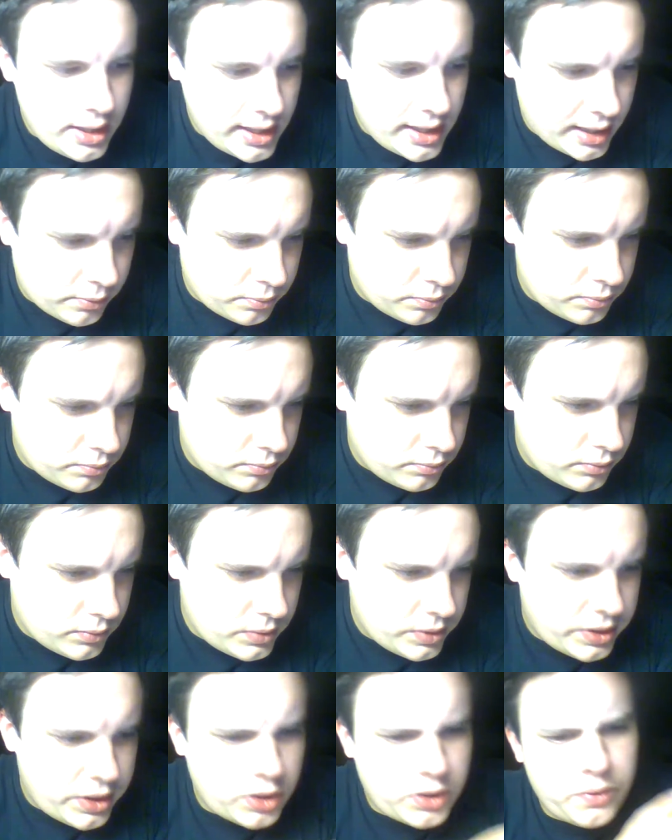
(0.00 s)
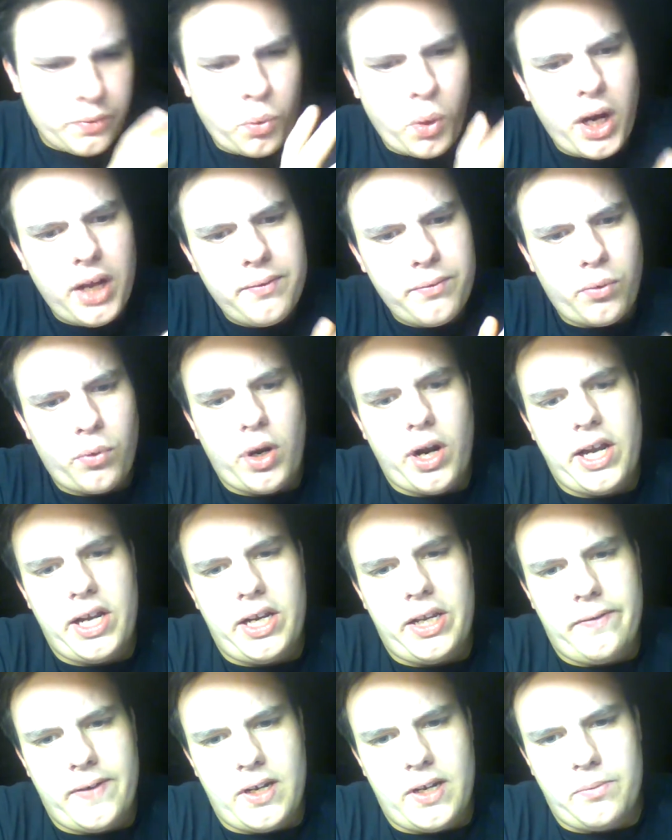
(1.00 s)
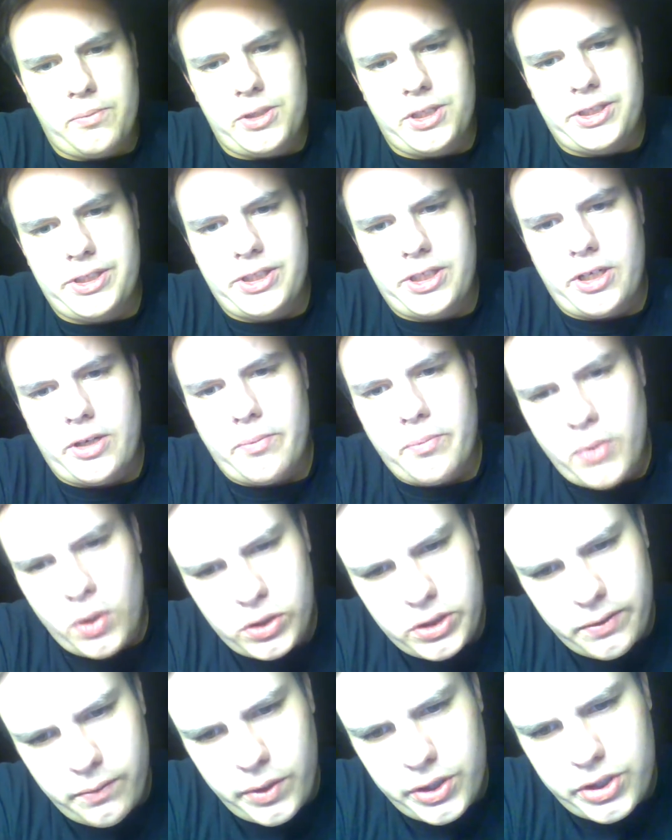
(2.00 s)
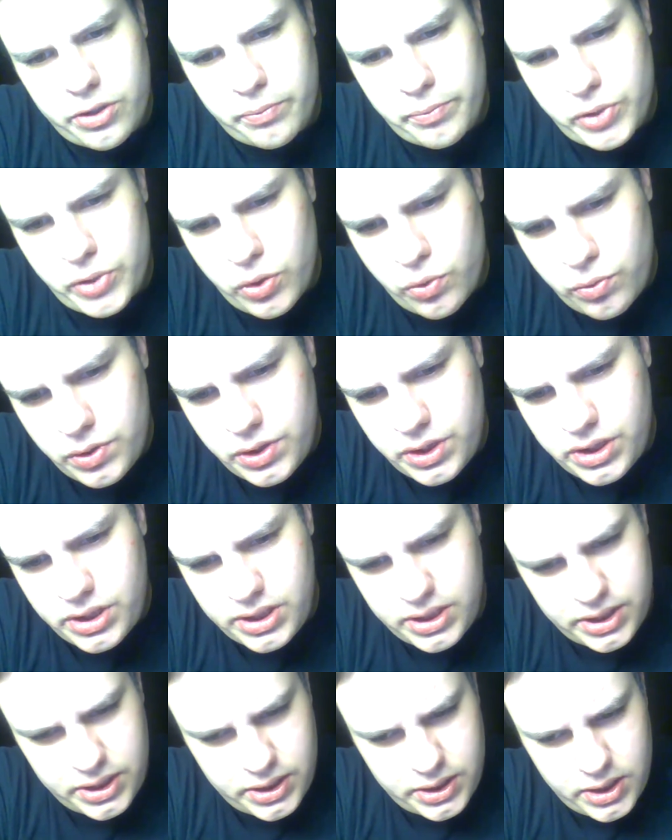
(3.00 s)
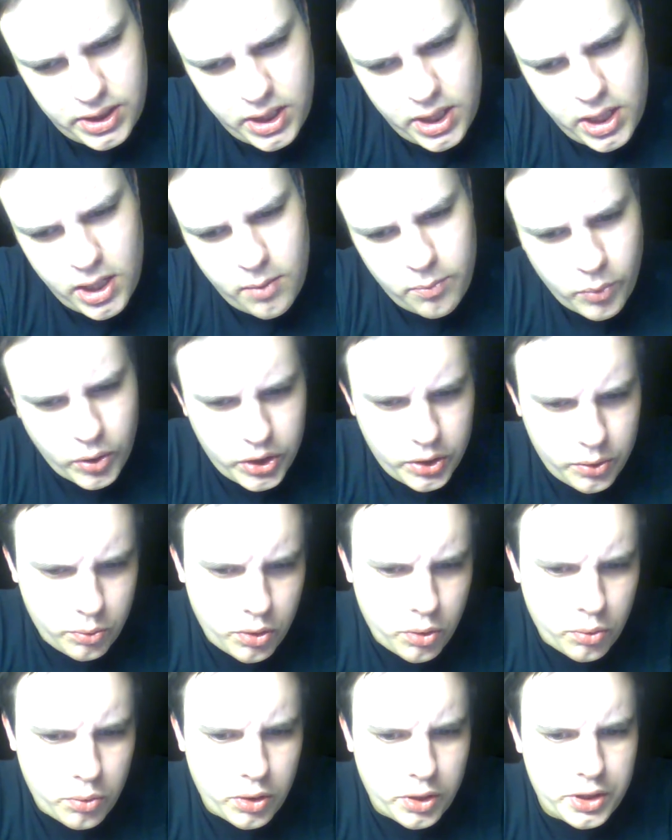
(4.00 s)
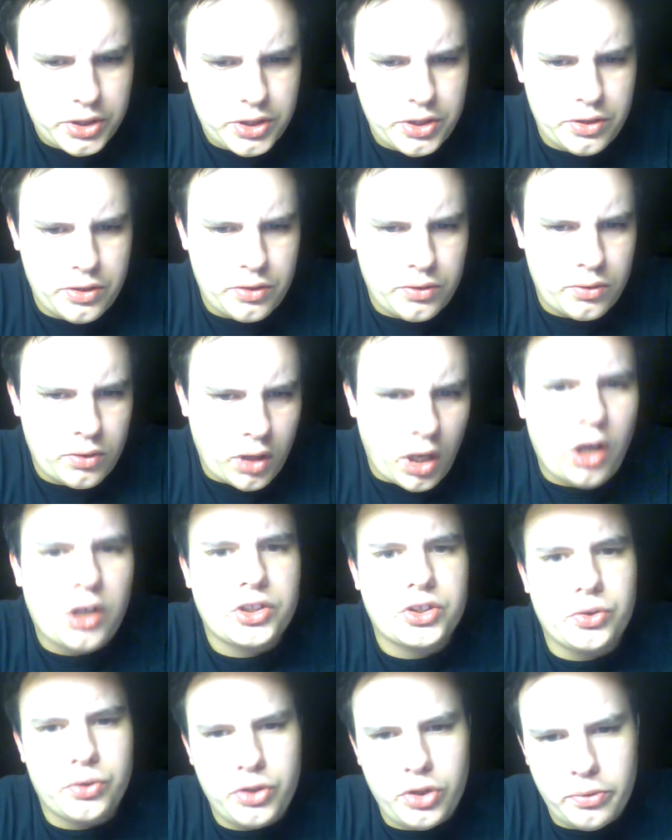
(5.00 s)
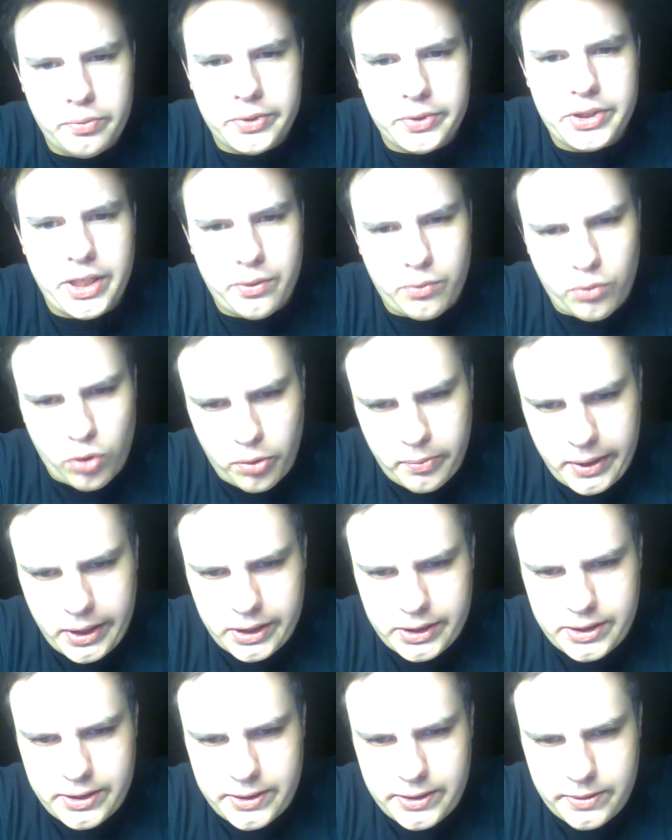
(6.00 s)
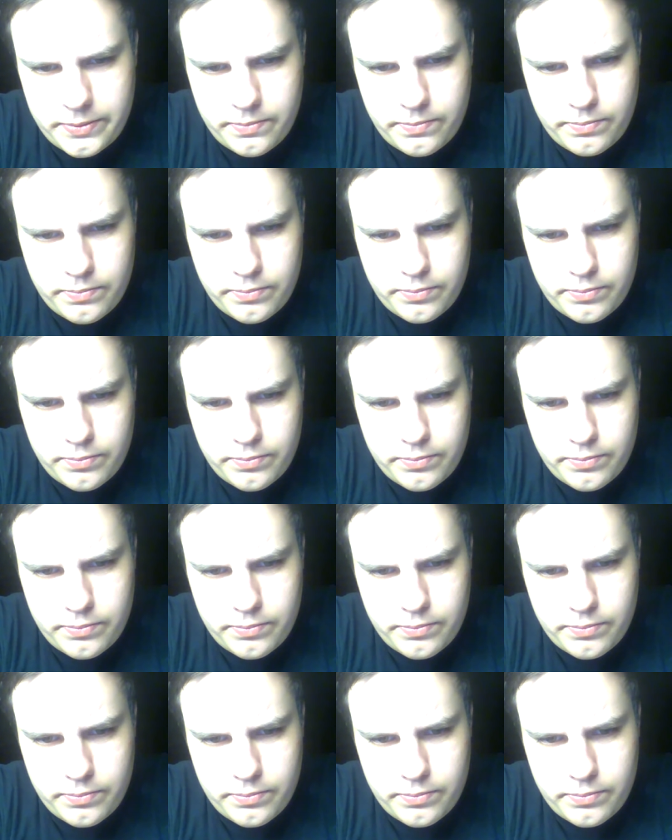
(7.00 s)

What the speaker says: Now, there's a wide variety of enemies, most of which are mutants, but you will run into hostile humans and robots.